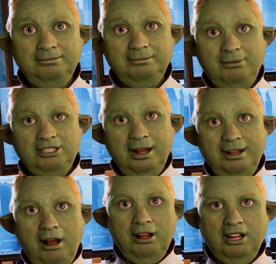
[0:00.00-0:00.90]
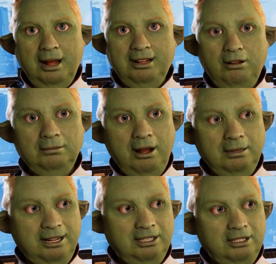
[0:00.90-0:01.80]
and setting screen time
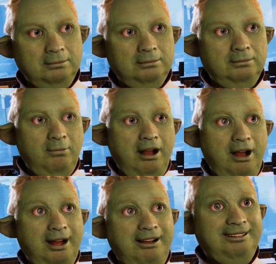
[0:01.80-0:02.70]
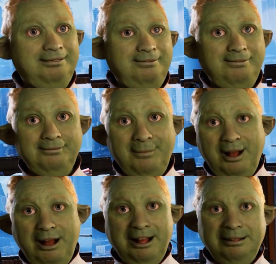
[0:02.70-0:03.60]
limits? How quaint. Do
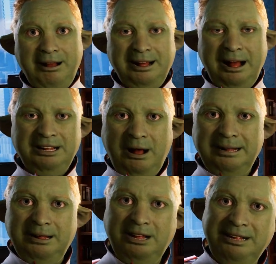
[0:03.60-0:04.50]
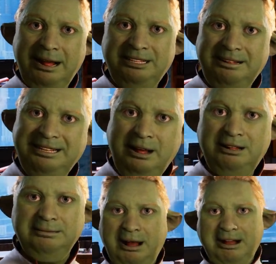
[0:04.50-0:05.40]
you humans actually possess the
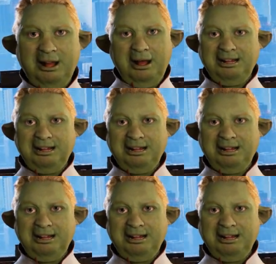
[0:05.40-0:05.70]
discipline to